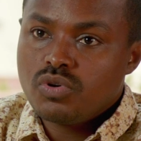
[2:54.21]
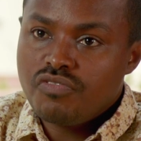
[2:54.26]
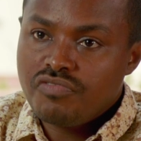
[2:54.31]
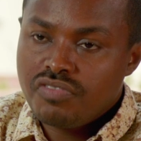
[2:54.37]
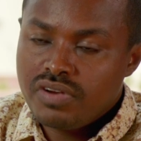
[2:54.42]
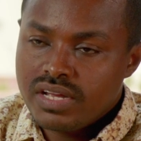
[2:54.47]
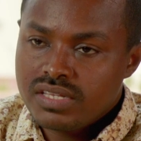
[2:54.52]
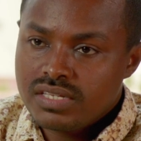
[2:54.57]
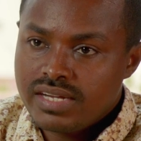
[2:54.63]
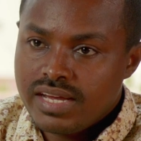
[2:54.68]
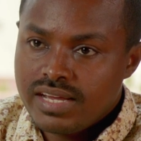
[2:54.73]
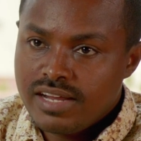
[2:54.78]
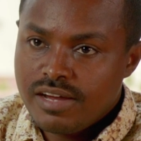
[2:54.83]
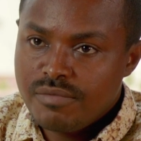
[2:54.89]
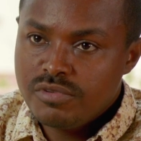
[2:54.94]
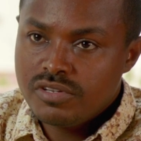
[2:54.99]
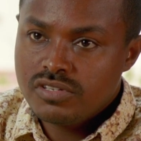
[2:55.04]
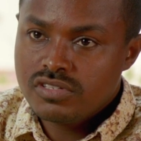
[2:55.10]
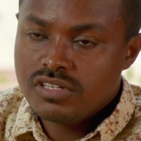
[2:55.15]
conflict
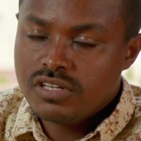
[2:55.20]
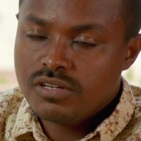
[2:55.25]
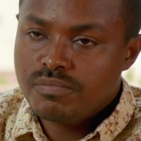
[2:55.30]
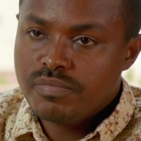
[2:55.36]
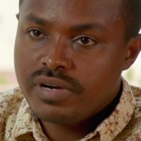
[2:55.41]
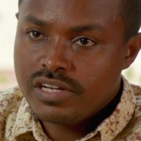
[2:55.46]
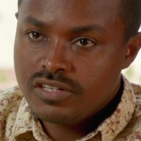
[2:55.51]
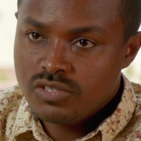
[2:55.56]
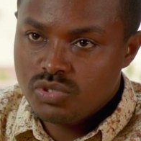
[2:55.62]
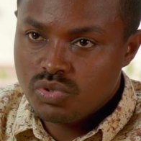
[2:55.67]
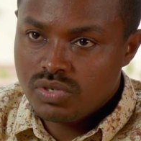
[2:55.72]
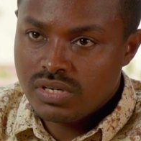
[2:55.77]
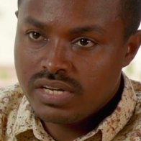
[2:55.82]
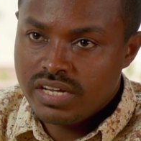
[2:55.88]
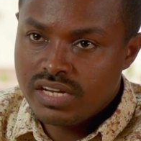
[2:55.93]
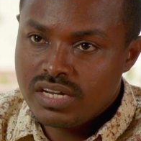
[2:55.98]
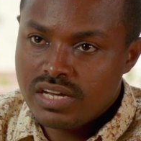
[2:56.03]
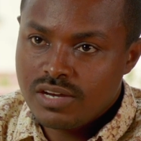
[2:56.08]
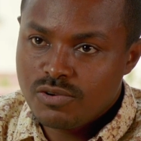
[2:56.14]
dynamics in
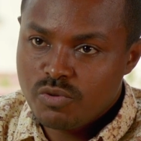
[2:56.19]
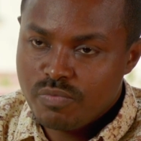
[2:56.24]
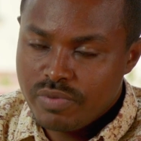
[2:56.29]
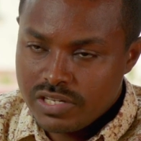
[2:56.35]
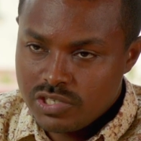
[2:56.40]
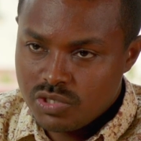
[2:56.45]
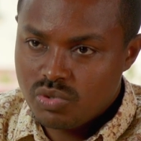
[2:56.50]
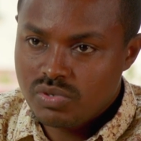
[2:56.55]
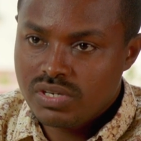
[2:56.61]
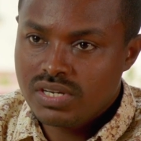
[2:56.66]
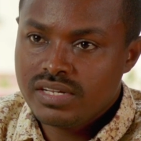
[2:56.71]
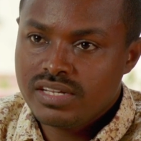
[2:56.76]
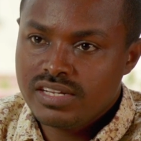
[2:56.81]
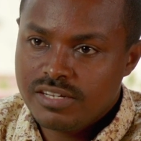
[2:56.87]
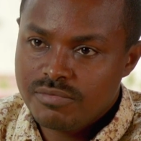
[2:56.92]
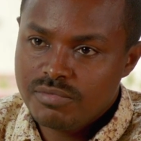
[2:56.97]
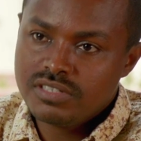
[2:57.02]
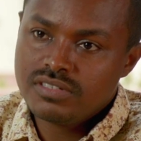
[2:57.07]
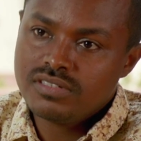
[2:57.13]
pastoral and agro-pastoral
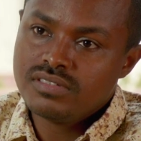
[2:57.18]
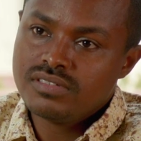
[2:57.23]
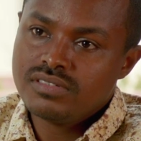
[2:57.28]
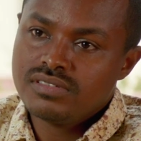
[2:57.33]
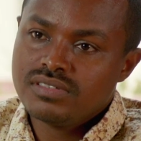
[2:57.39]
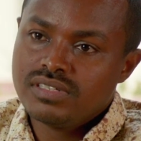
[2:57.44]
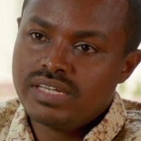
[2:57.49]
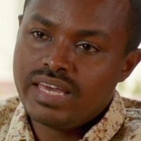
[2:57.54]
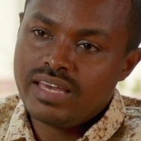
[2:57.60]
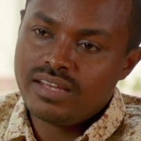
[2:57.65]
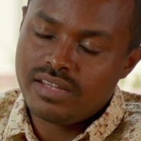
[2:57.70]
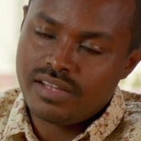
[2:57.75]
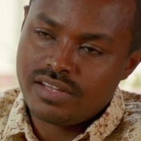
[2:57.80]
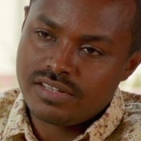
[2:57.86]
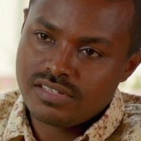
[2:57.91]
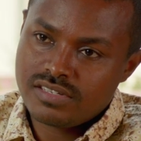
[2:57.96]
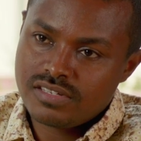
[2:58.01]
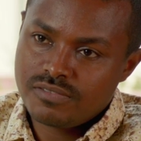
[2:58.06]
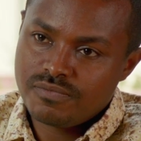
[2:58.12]
inhabited
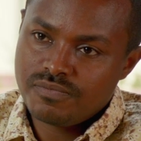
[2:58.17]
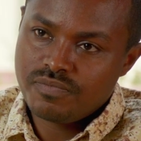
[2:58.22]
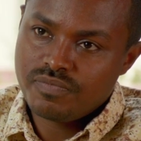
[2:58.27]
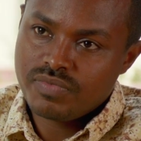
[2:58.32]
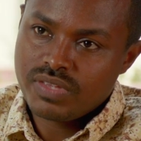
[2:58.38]
areas.